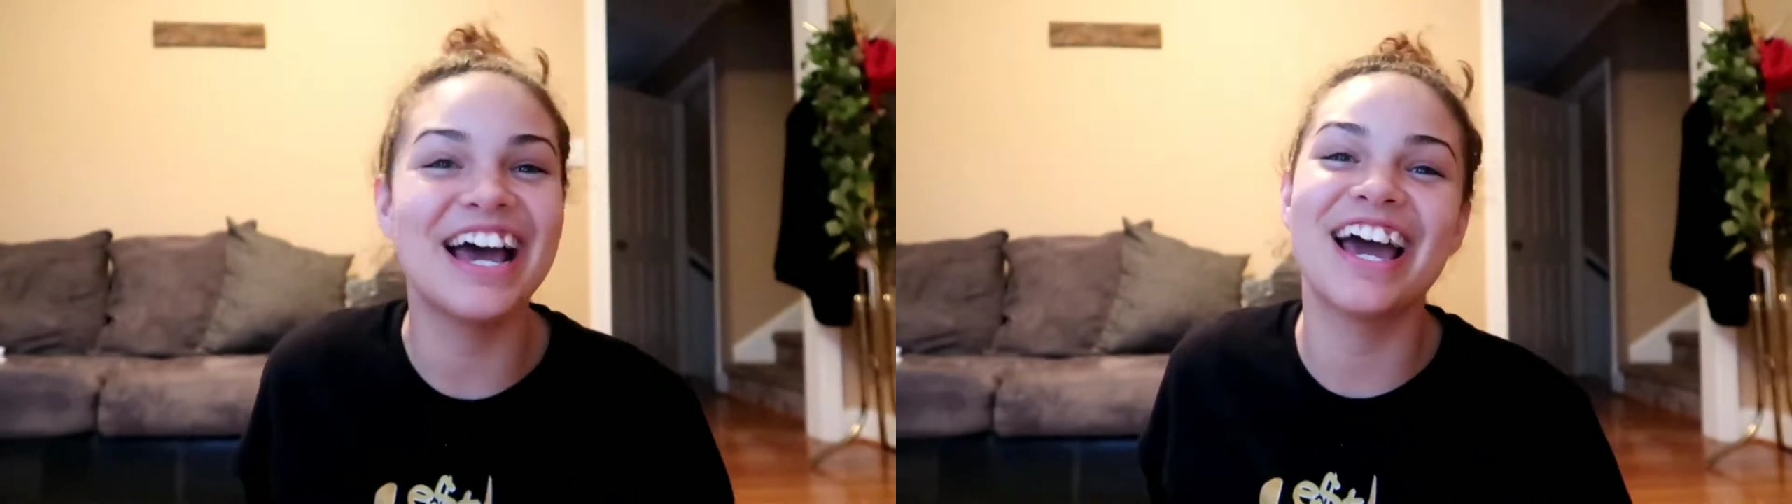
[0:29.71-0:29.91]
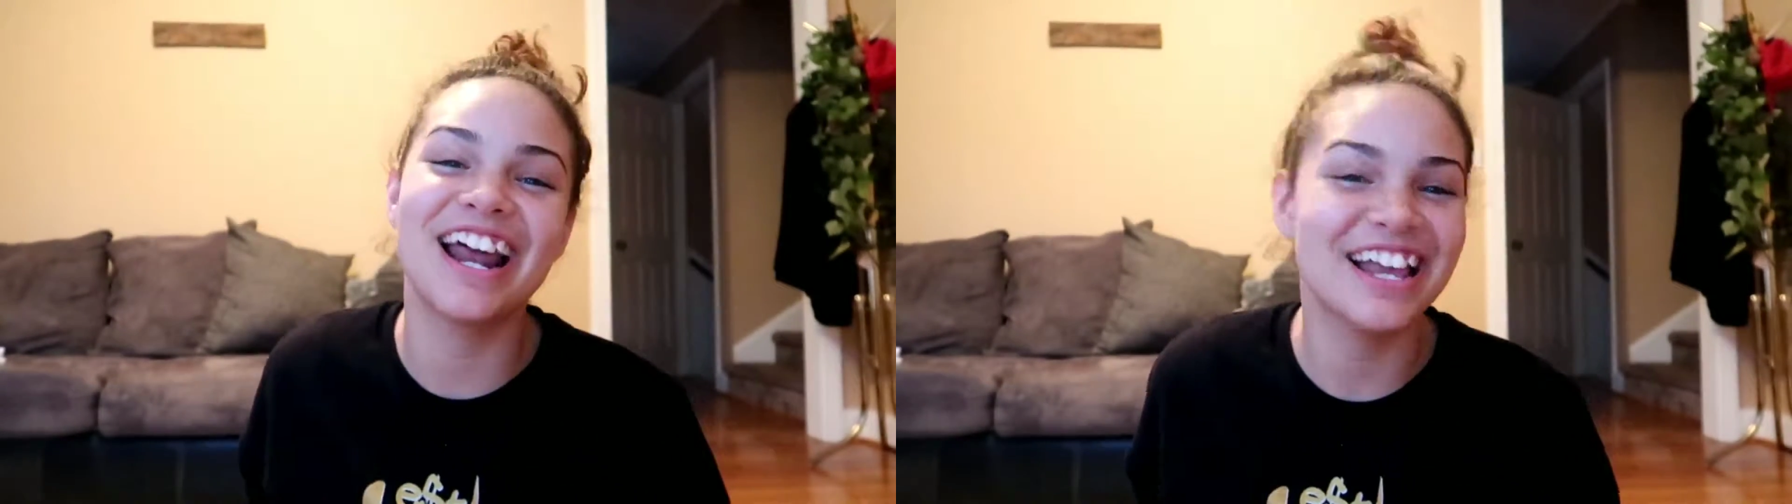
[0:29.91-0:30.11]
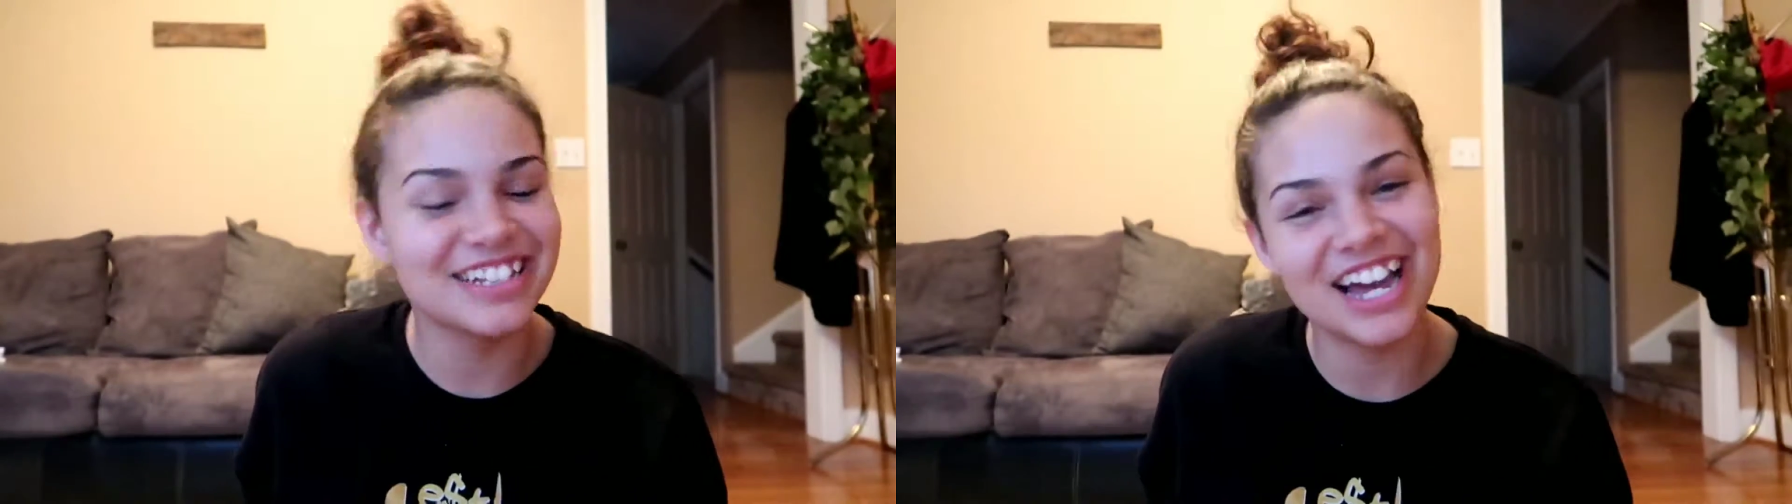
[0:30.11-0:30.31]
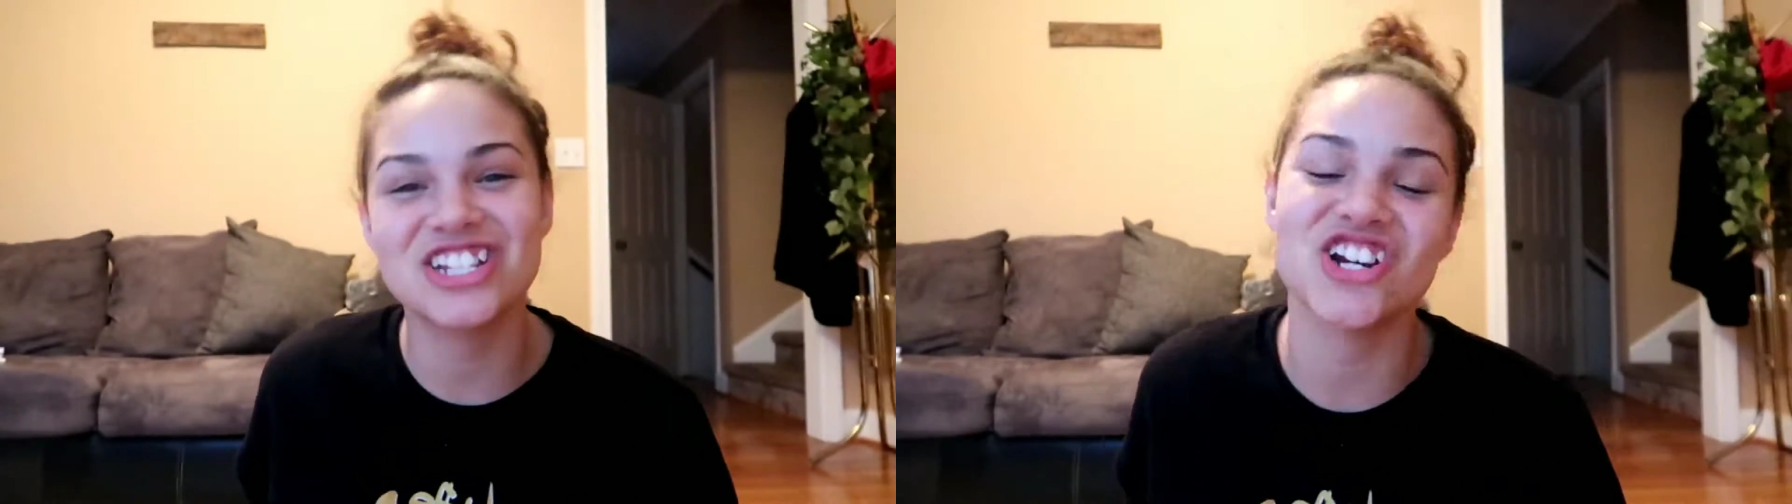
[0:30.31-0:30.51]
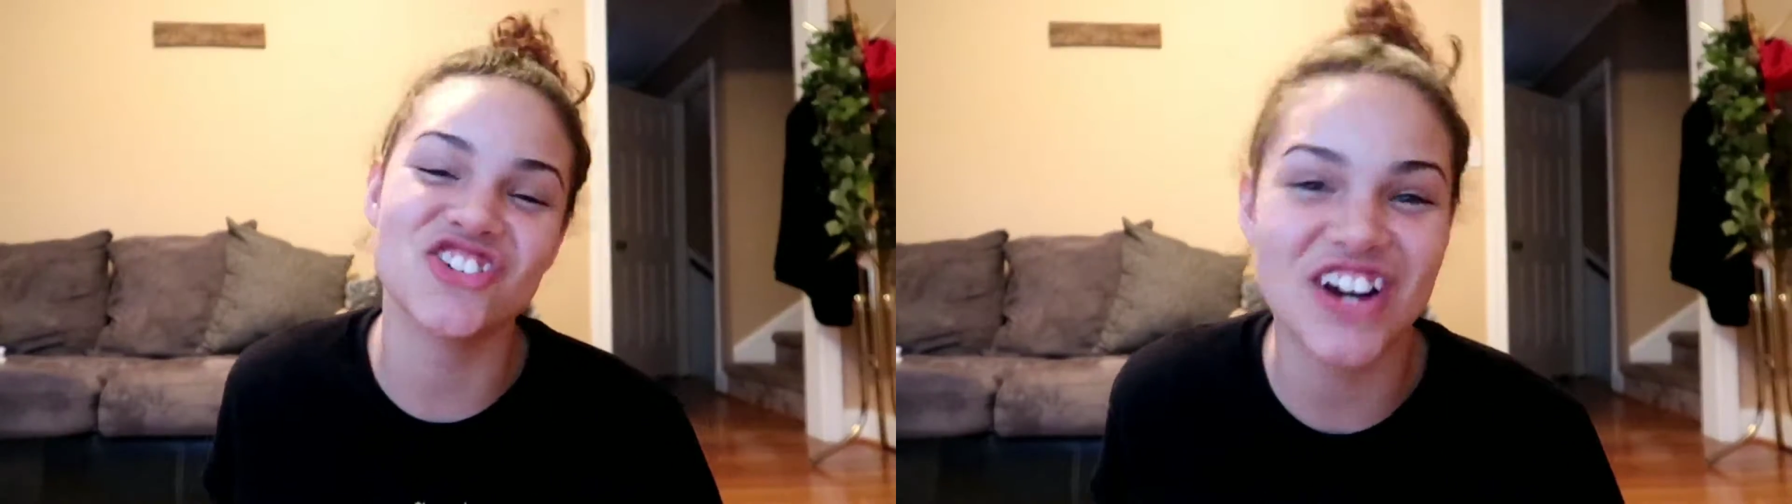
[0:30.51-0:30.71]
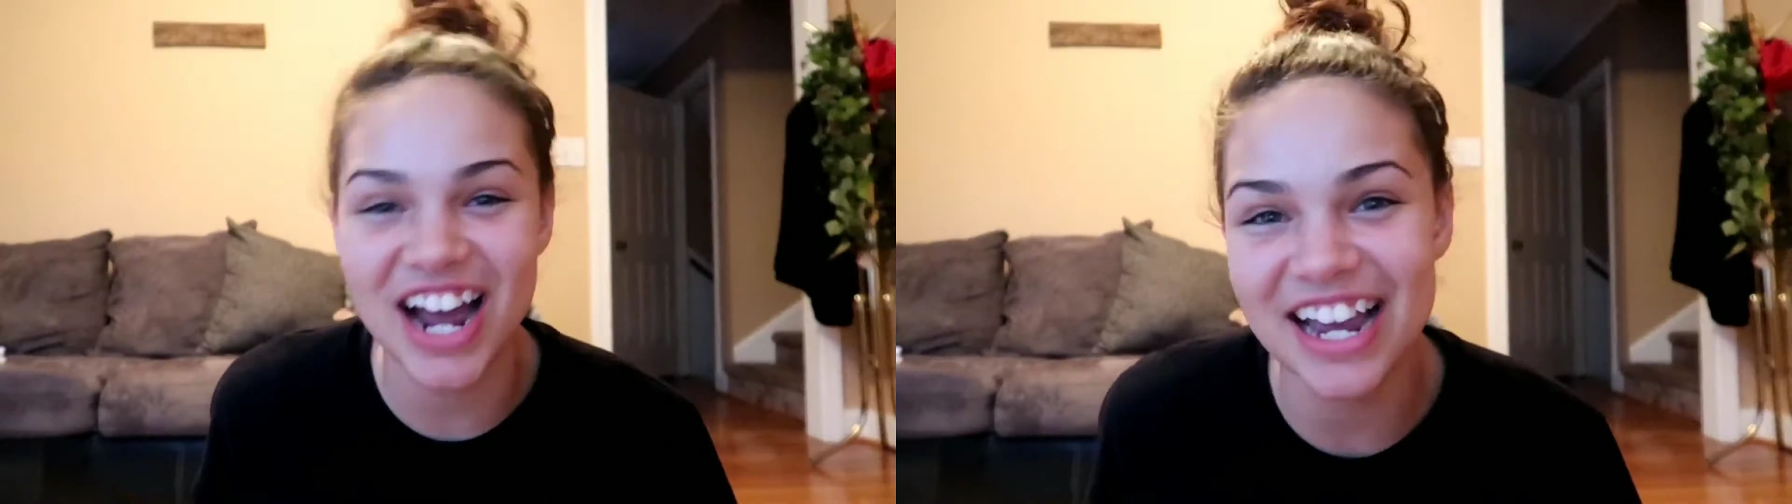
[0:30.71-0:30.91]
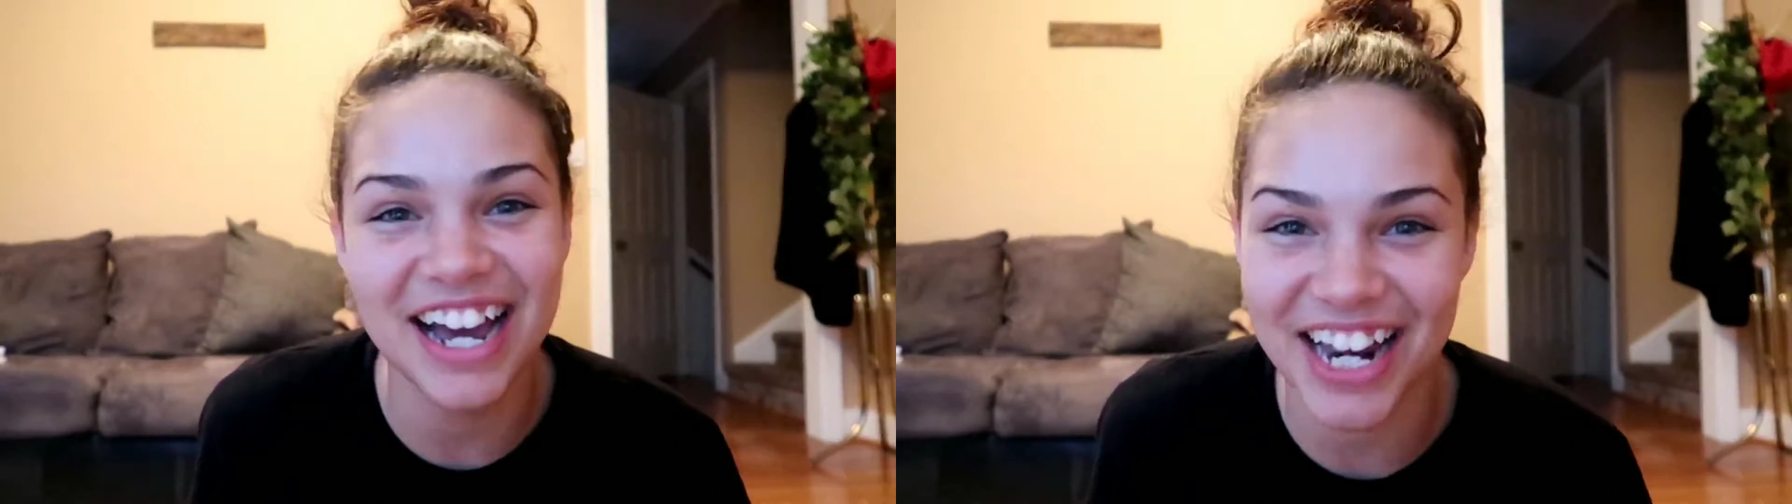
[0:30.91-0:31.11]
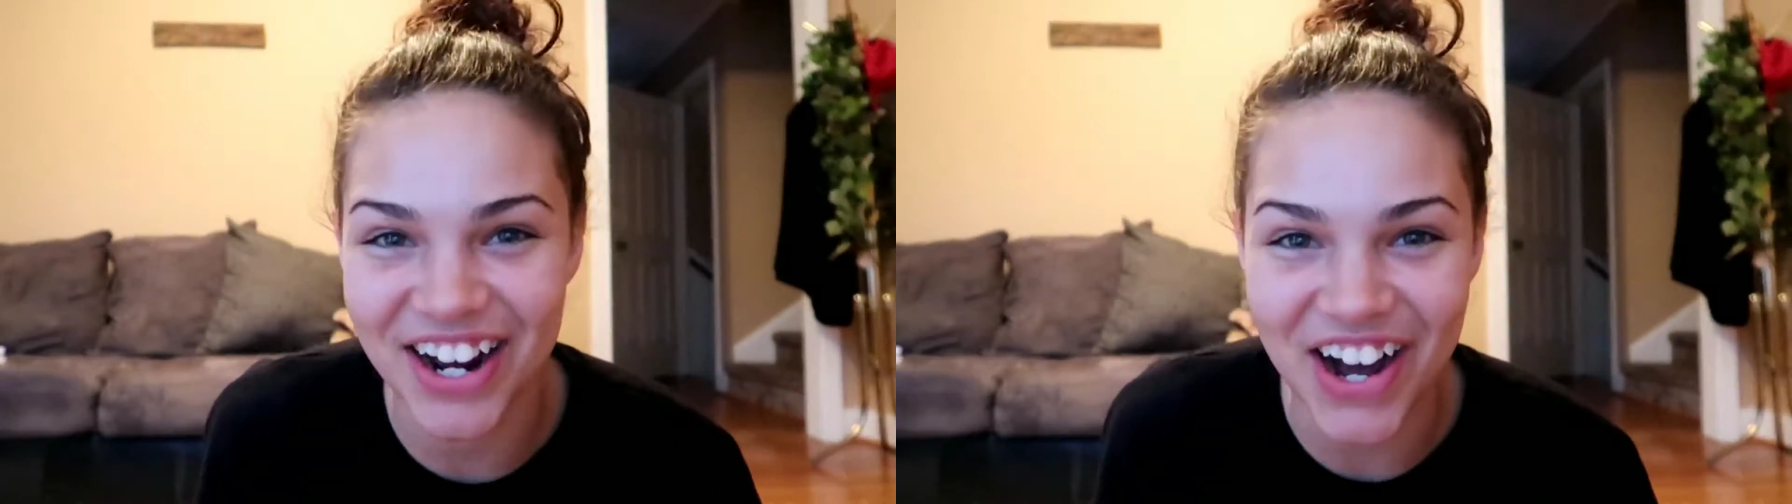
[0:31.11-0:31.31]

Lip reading: and it's a try-on